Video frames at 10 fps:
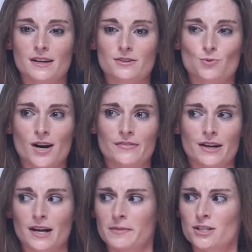is one
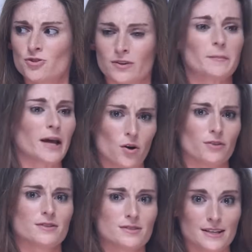that I'm extremely
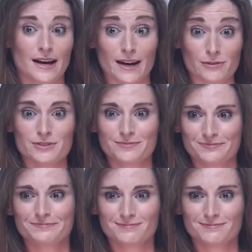honored to have.